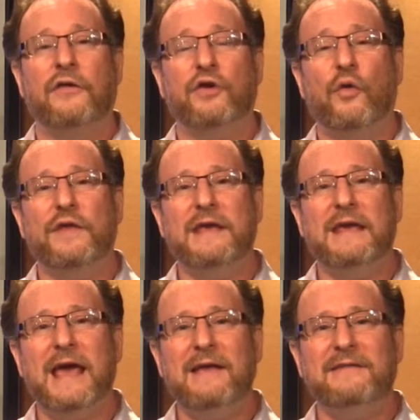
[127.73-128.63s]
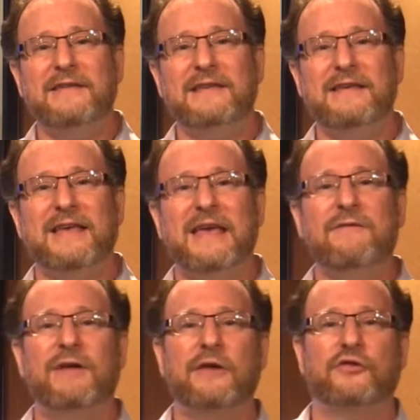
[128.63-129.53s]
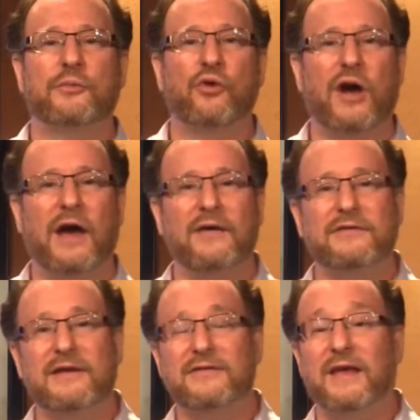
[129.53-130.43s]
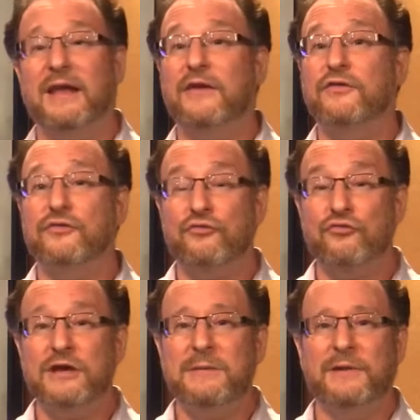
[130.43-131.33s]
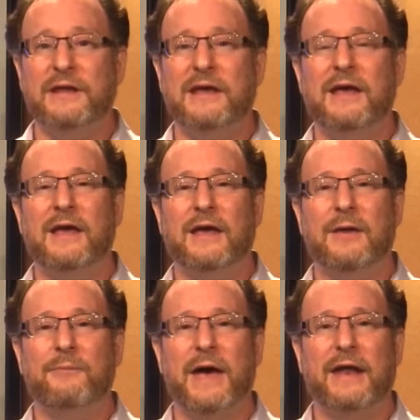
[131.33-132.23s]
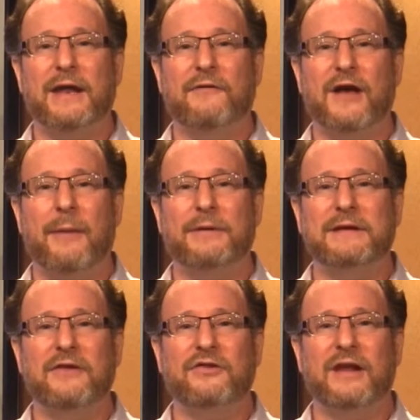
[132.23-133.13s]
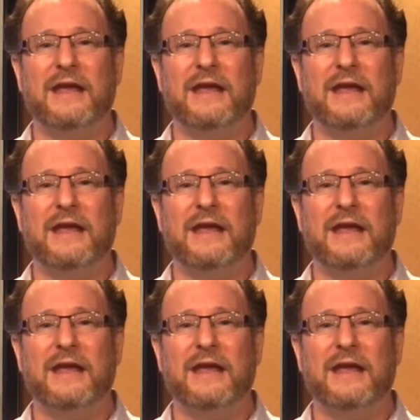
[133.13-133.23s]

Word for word: So the A C C's InVenture Prize is an extremely competitive competition.